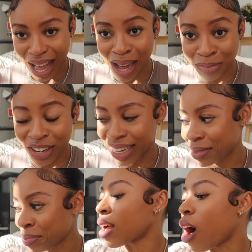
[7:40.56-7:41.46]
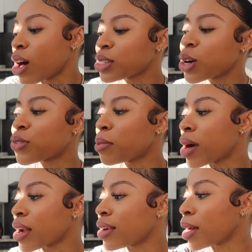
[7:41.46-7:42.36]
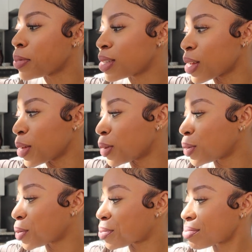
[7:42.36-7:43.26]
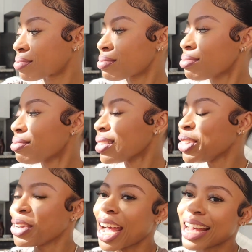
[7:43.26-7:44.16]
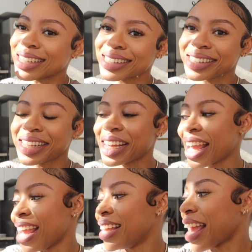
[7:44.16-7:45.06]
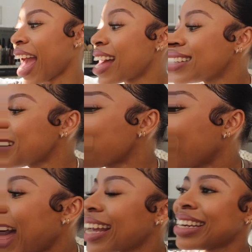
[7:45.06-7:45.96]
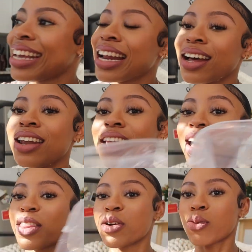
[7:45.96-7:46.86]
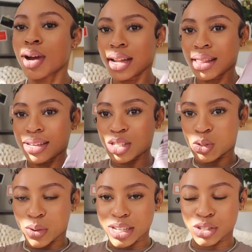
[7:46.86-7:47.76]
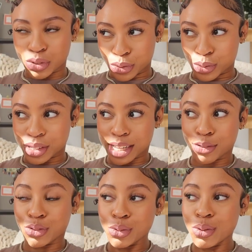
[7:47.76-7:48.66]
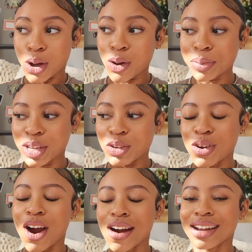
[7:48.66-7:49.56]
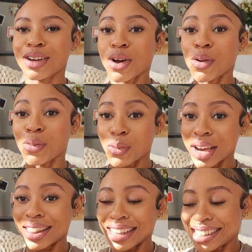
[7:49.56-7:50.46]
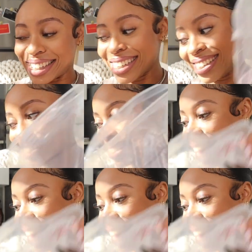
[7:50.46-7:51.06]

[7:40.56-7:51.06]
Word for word: I'm ready. Also from Modern Episode, you guys, as if I need another one of these sweatsuits. If you know me, you already know what this is.